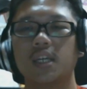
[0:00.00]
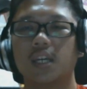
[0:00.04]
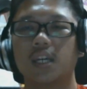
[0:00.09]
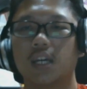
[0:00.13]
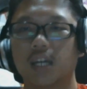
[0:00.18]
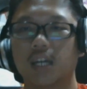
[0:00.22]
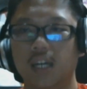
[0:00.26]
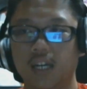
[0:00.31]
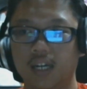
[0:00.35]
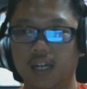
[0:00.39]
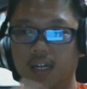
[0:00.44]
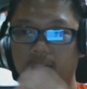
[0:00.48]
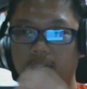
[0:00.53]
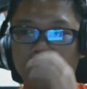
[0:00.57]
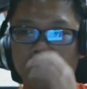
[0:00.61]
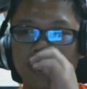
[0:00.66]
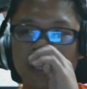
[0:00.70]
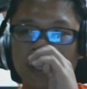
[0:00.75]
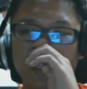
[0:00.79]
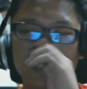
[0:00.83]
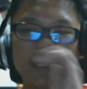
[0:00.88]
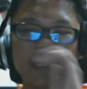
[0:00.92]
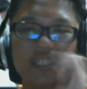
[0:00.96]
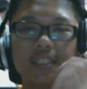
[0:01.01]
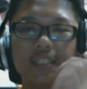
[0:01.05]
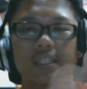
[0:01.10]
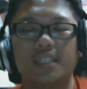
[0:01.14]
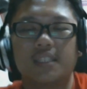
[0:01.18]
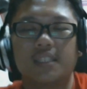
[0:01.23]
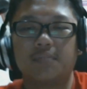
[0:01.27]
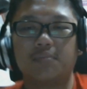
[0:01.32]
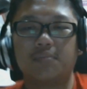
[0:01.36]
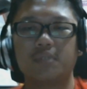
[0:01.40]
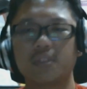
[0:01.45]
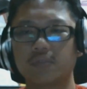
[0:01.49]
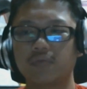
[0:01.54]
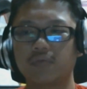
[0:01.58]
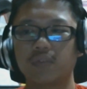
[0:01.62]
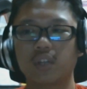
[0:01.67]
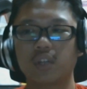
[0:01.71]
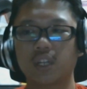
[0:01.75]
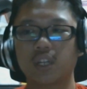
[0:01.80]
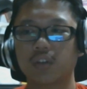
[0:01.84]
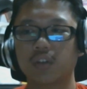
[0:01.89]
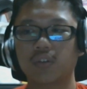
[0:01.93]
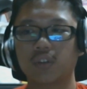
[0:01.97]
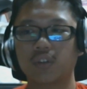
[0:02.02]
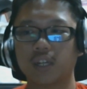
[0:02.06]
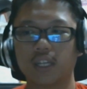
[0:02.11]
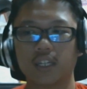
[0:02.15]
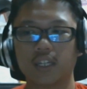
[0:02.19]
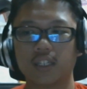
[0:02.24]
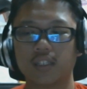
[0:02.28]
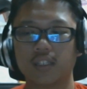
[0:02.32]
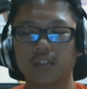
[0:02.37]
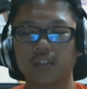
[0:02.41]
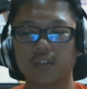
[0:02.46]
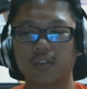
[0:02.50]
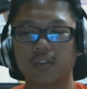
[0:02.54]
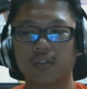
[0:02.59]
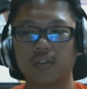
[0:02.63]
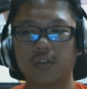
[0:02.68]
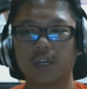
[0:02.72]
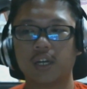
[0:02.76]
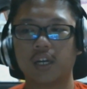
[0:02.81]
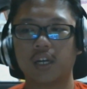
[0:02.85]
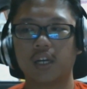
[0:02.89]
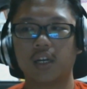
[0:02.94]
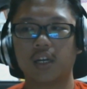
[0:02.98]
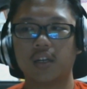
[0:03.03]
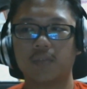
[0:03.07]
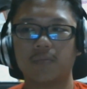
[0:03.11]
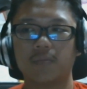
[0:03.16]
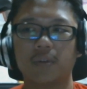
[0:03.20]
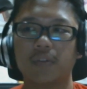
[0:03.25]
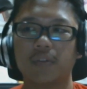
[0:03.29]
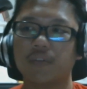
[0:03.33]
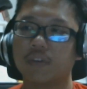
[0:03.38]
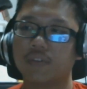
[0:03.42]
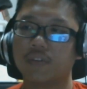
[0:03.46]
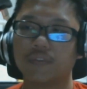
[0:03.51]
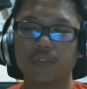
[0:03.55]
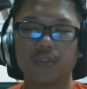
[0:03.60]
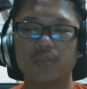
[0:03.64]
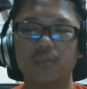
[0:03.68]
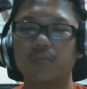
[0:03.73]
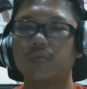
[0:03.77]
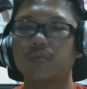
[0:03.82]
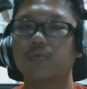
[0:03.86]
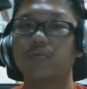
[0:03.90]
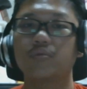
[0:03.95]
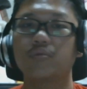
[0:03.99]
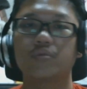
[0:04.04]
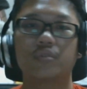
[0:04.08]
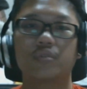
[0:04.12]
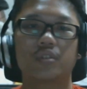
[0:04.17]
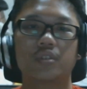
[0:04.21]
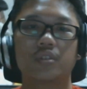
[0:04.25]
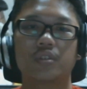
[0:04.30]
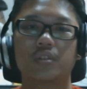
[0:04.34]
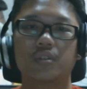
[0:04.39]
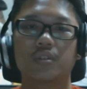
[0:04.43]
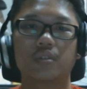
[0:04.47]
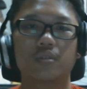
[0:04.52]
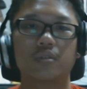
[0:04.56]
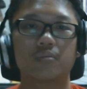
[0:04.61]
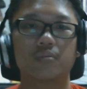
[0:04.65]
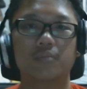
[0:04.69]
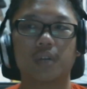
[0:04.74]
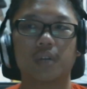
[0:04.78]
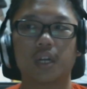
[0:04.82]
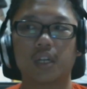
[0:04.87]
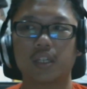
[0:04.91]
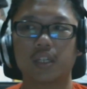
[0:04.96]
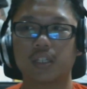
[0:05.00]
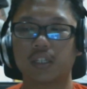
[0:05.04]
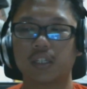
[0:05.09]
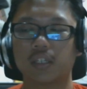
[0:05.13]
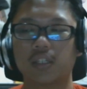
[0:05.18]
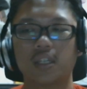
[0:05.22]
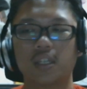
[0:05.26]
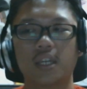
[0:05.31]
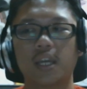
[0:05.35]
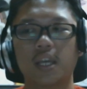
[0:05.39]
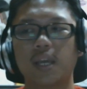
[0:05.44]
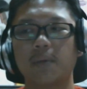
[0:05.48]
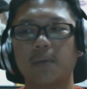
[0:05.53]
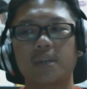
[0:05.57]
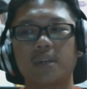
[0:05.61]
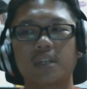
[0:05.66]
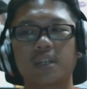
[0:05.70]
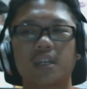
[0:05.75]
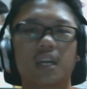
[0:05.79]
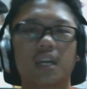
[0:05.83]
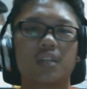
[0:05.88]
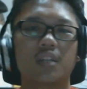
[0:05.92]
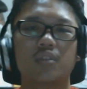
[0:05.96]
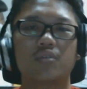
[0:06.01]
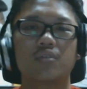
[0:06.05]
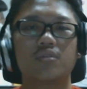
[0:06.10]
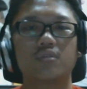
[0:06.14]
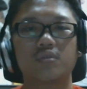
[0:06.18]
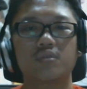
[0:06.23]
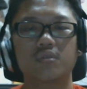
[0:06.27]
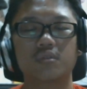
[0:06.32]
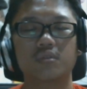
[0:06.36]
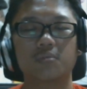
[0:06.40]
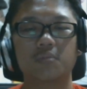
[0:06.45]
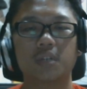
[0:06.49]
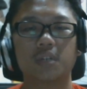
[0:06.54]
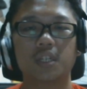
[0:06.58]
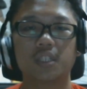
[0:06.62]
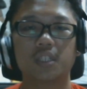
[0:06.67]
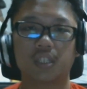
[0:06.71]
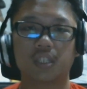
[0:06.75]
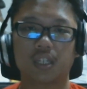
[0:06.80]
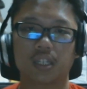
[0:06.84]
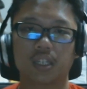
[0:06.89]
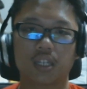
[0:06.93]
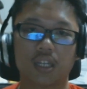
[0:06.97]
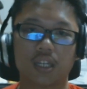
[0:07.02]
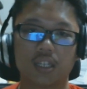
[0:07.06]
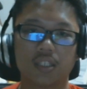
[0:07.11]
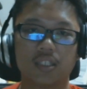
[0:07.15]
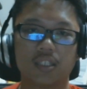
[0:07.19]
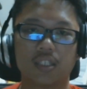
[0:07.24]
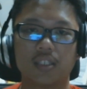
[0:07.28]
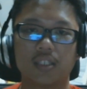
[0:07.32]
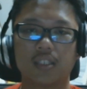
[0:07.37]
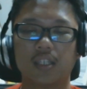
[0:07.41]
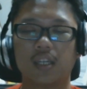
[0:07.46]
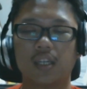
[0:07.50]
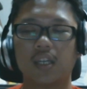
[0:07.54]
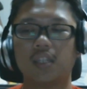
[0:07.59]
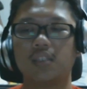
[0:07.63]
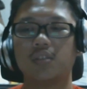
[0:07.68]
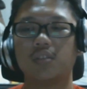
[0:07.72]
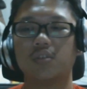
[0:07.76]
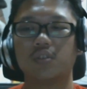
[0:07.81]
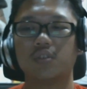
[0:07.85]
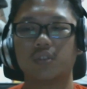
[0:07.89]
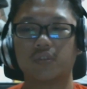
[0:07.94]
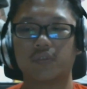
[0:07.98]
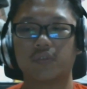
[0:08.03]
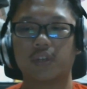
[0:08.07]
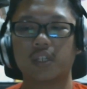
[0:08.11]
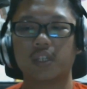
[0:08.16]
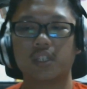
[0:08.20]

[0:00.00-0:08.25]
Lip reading: and it's been really great. You know, my reviews, you know, my gaming, I don't do so much. Like as I said, you know, if